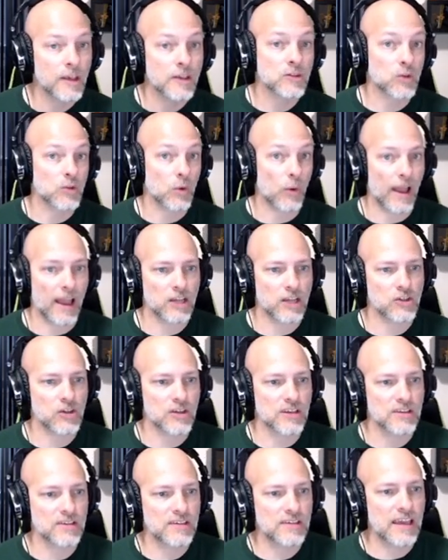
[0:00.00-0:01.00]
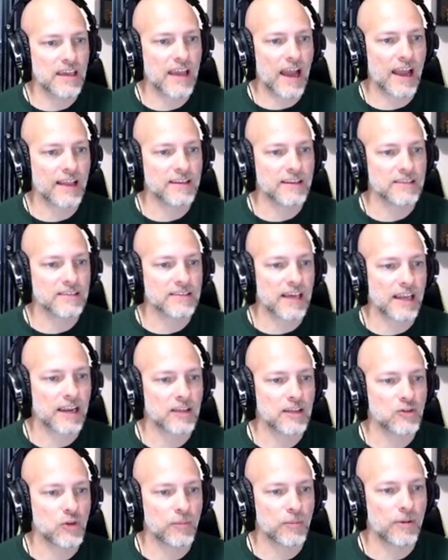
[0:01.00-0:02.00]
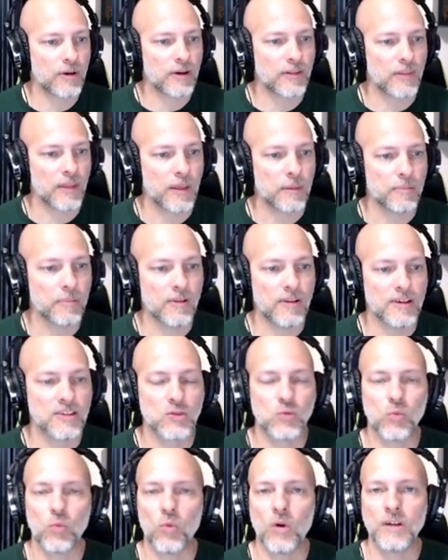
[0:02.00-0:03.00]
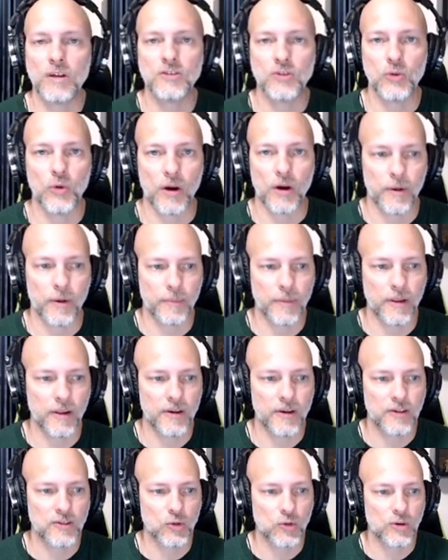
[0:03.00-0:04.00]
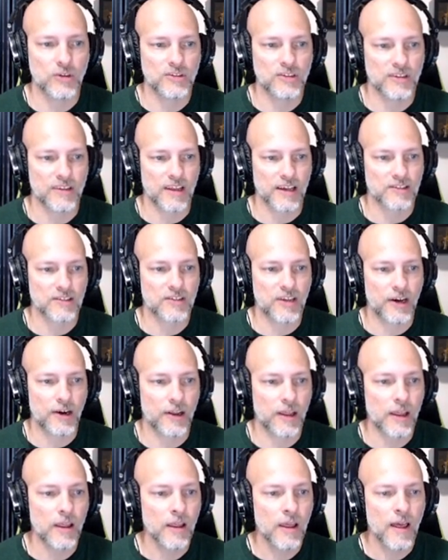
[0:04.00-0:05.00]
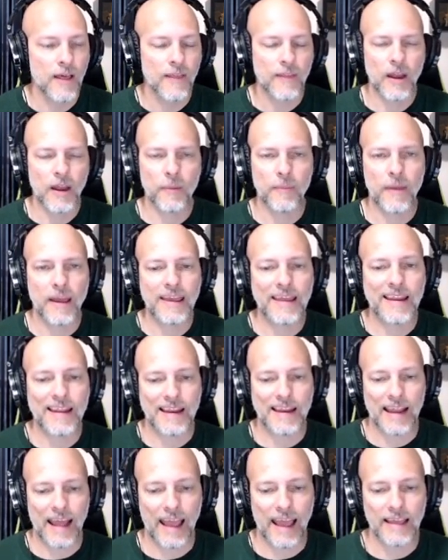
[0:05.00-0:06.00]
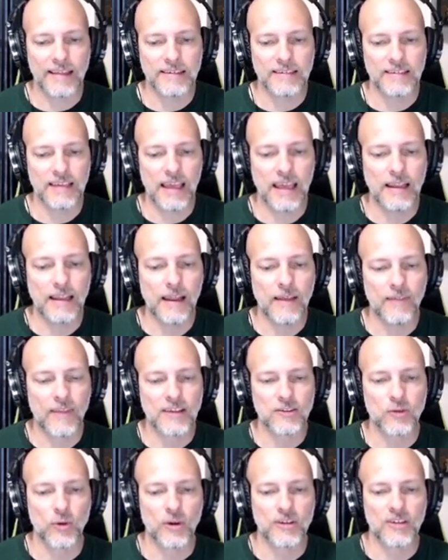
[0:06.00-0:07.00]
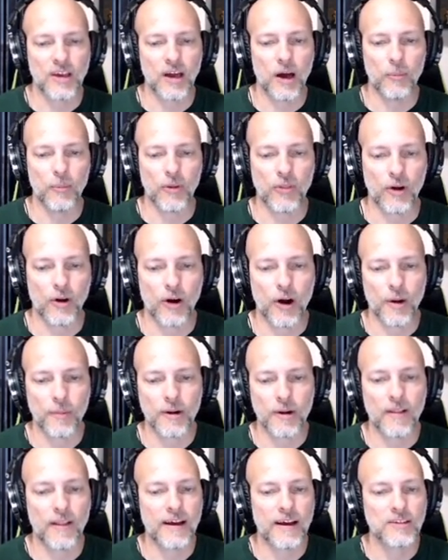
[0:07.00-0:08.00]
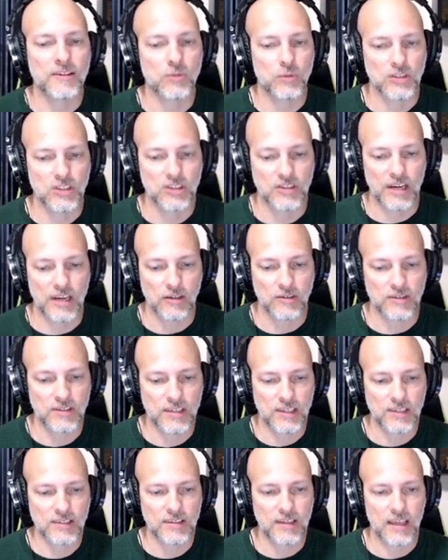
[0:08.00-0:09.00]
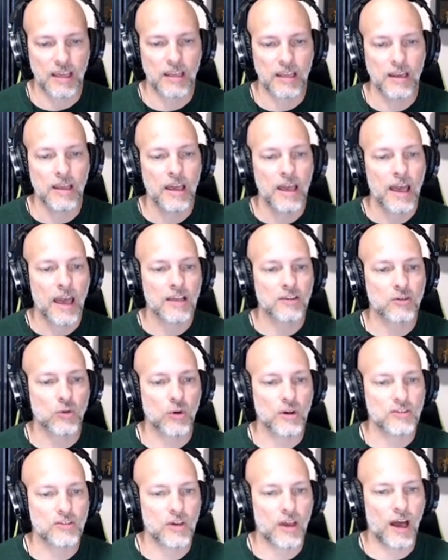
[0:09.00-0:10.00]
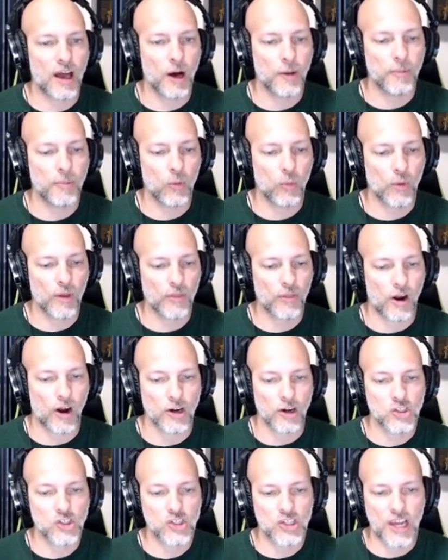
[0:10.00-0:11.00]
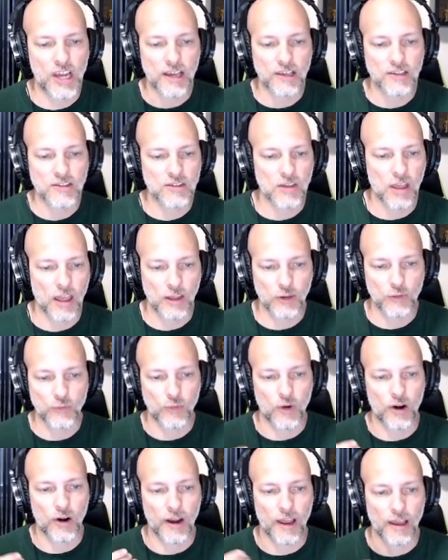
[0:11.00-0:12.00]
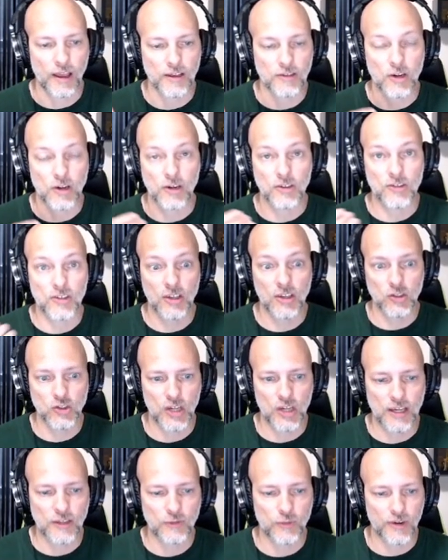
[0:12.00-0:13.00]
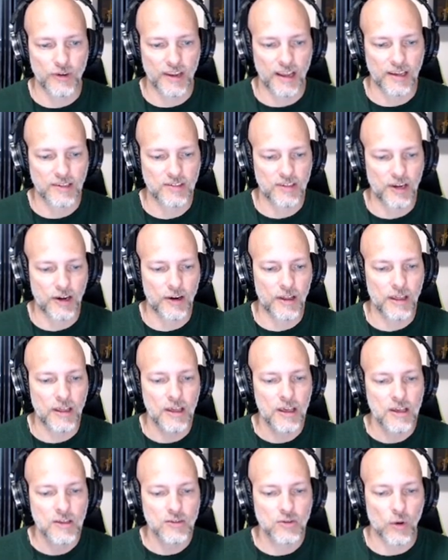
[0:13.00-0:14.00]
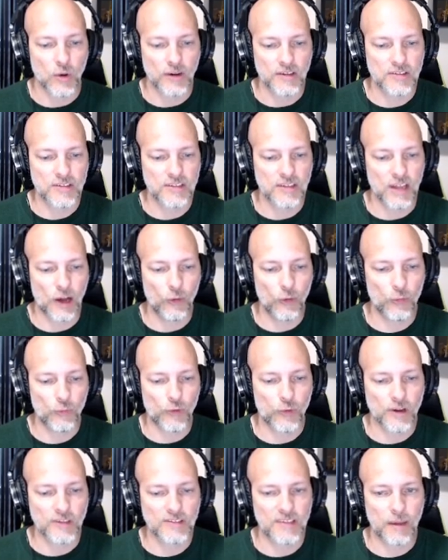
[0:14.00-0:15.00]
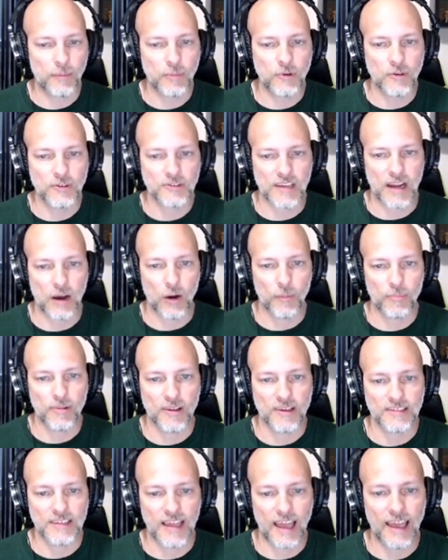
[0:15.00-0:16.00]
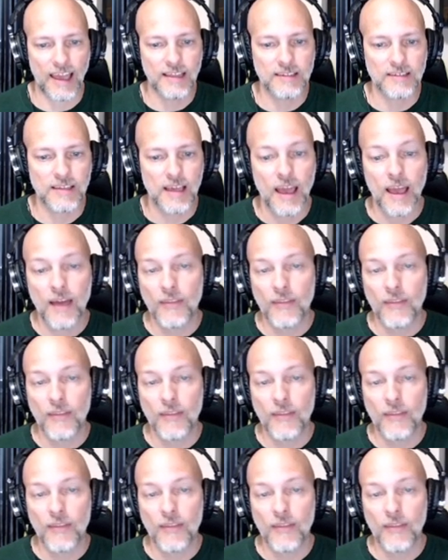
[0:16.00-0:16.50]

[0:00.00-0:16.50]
So as you can see, I decided to put the plus one to our ability score to dexterity. That'll make it an 18. That's going to help with our armor class, which is now 16. It's going to help with our checks as far as our skill checks for dexterity. So our stealth, for example, is now at plus eight.